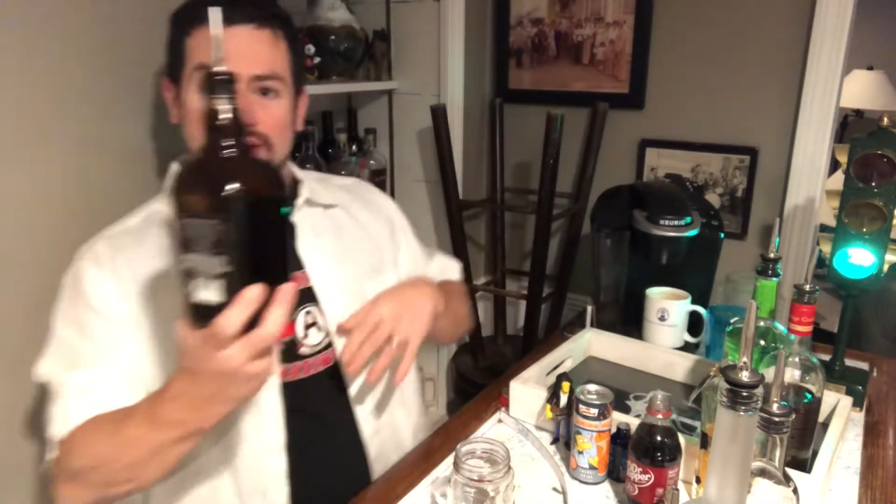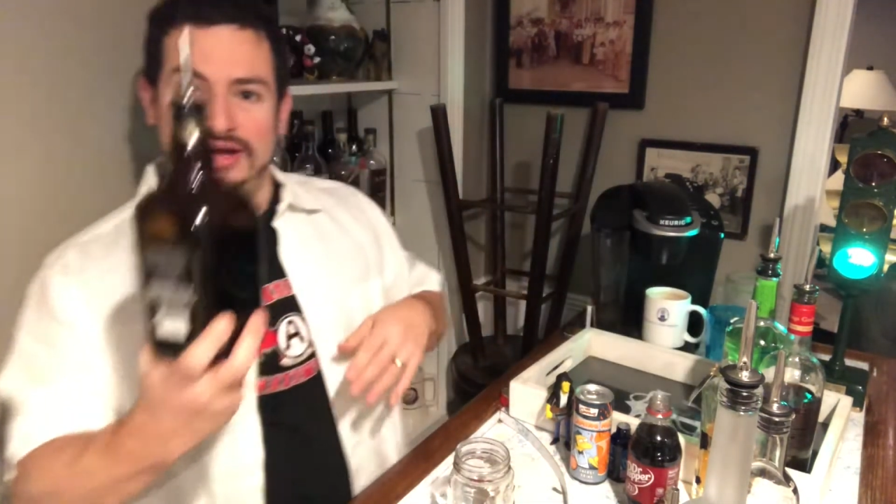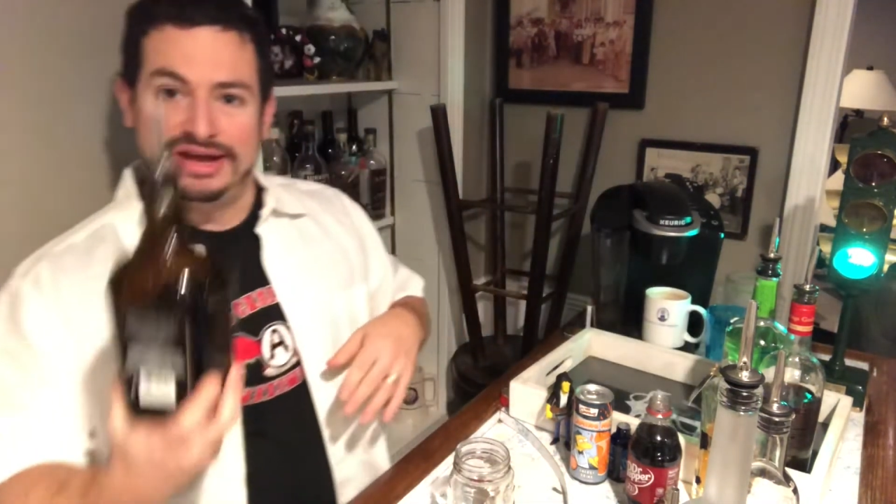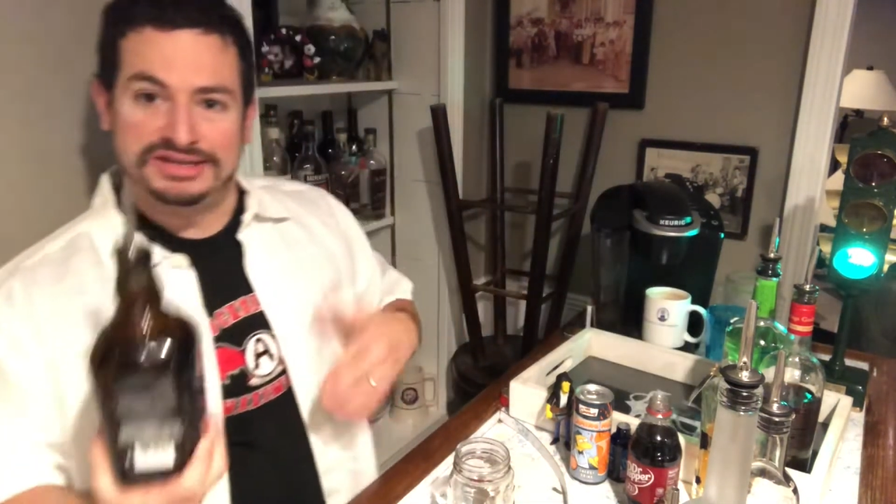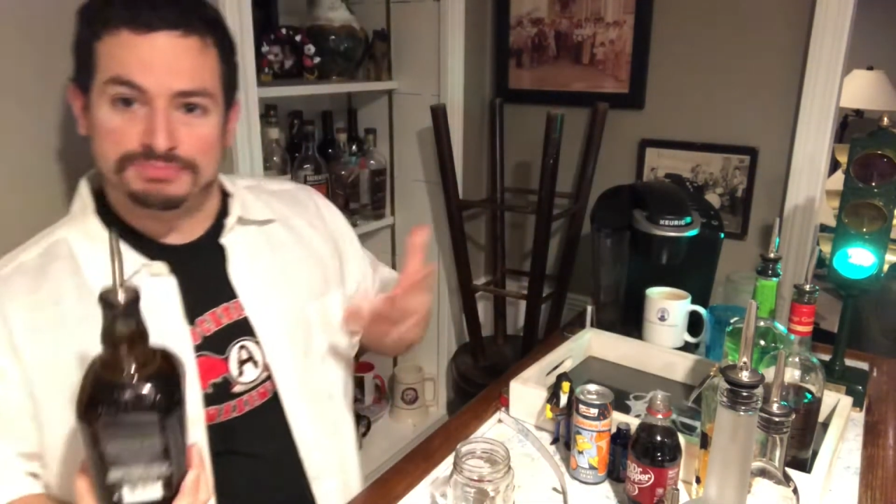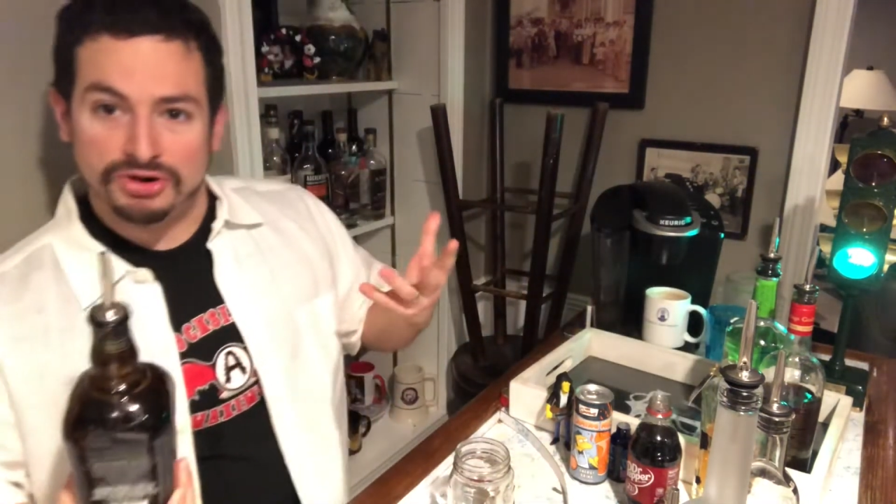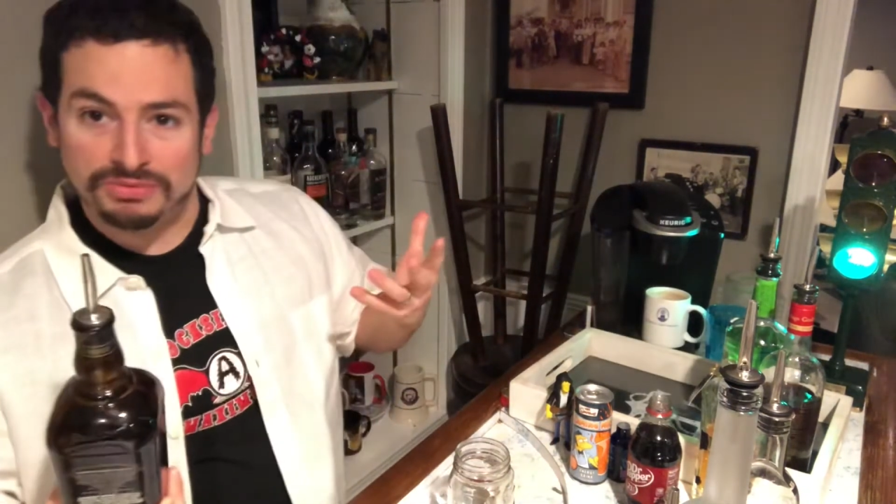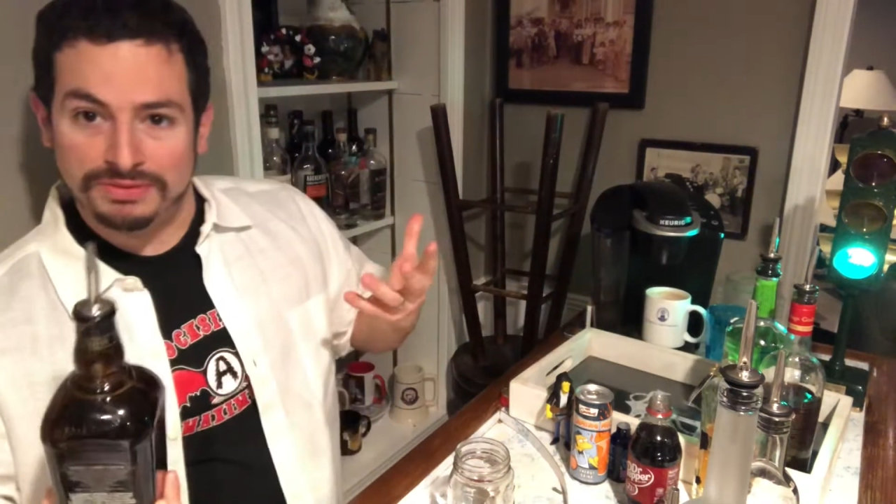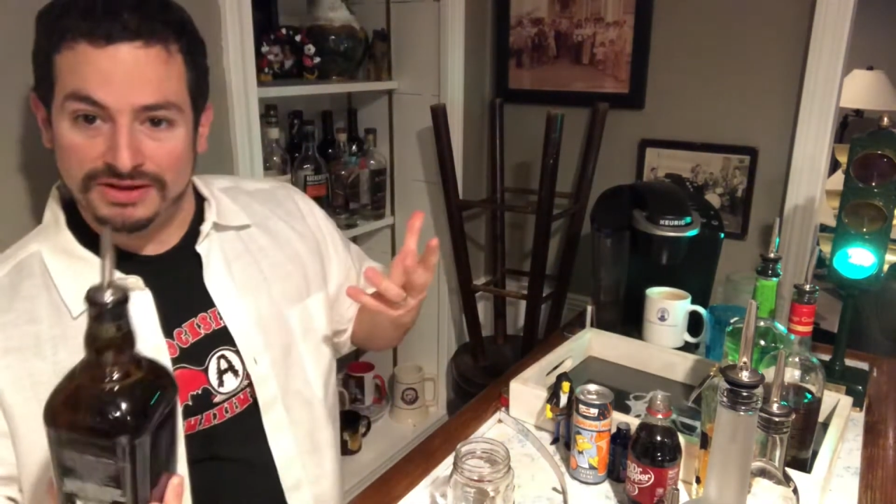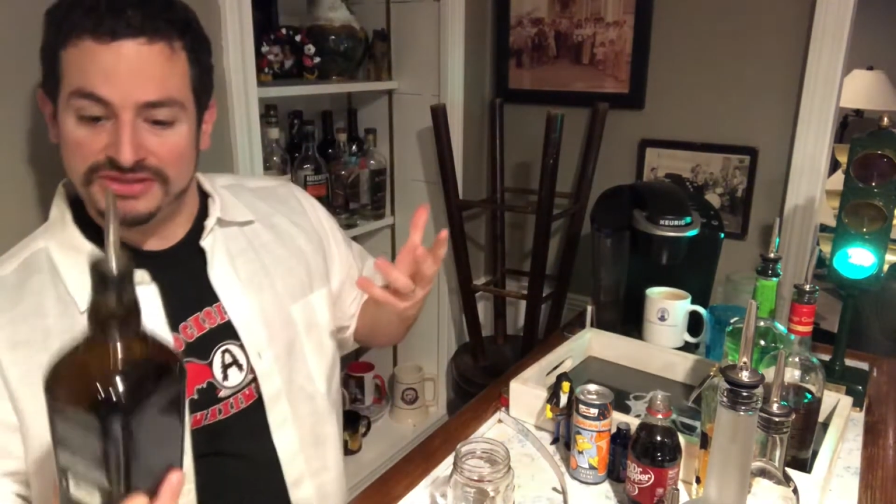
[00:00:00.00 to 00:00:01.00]
It's
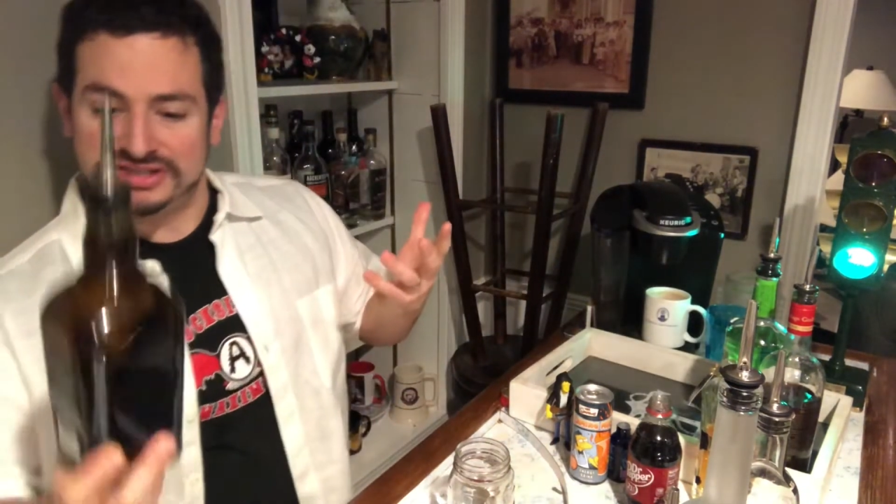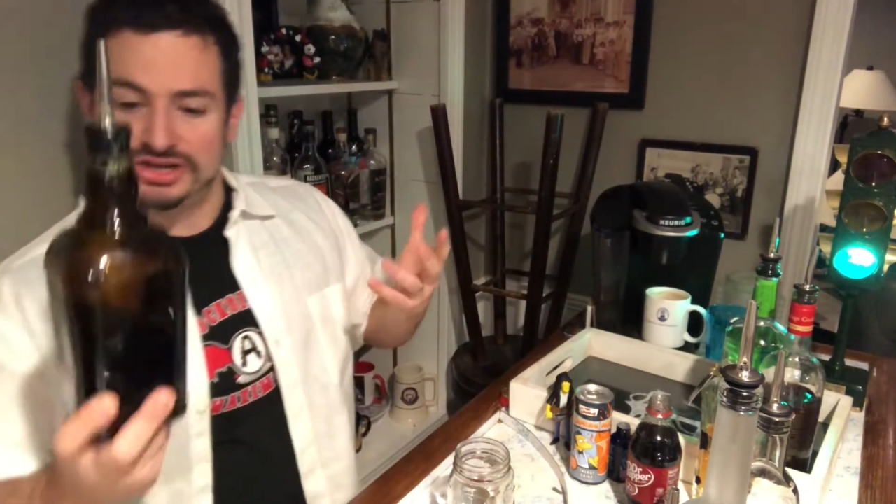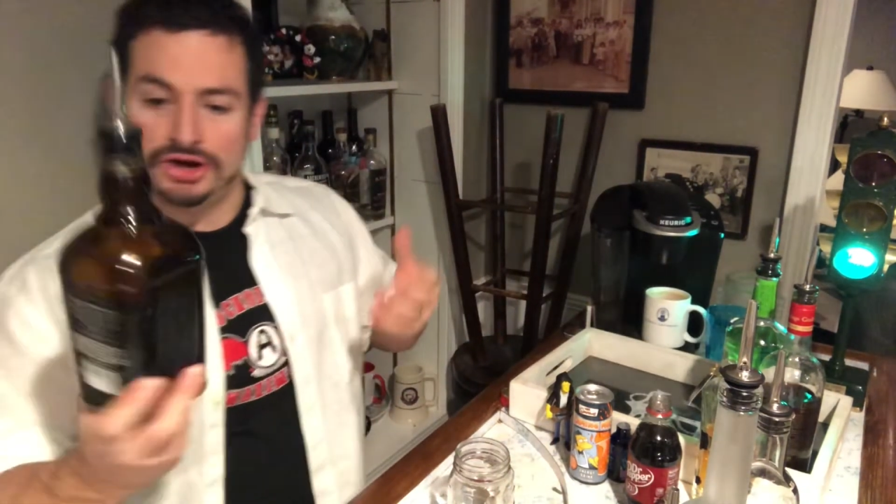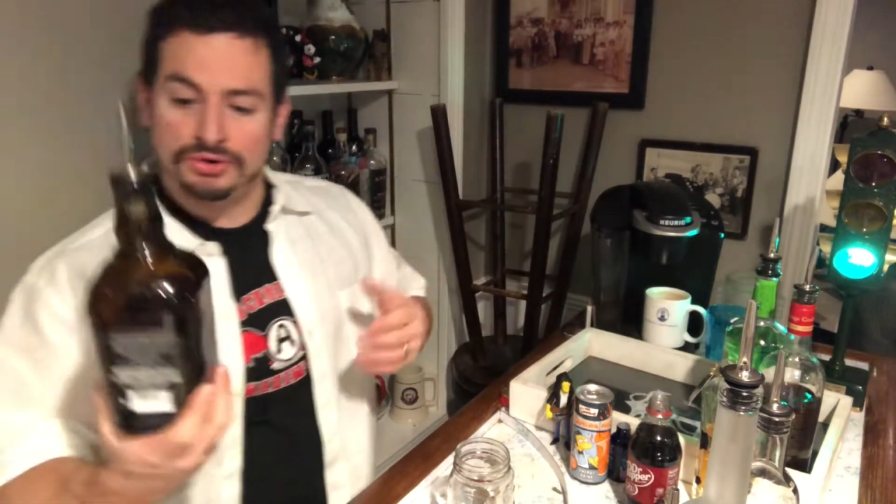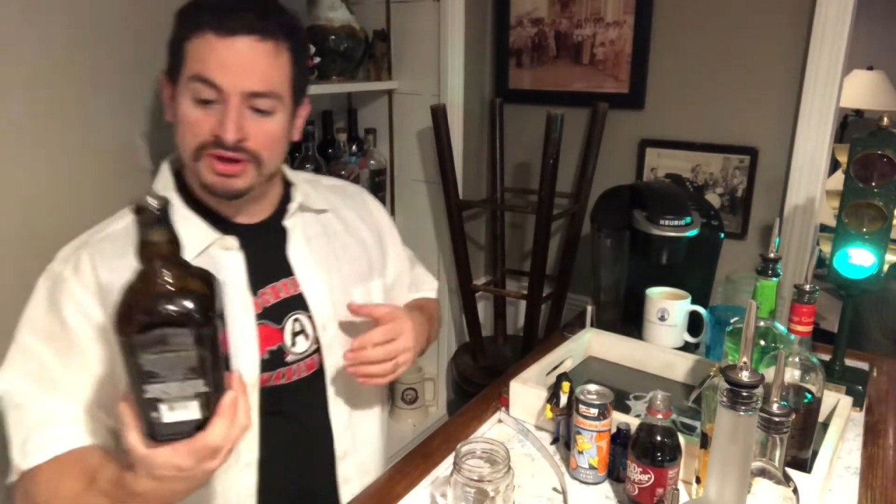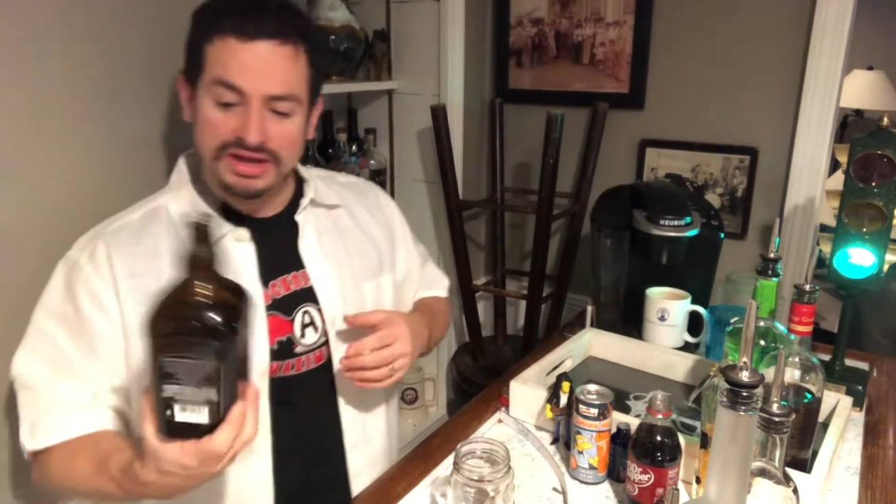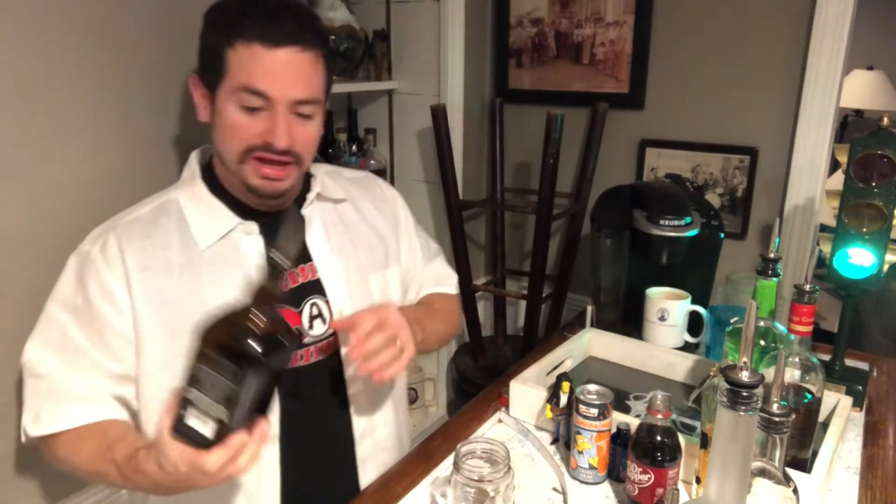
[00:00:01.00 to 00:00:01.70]
purple on the show.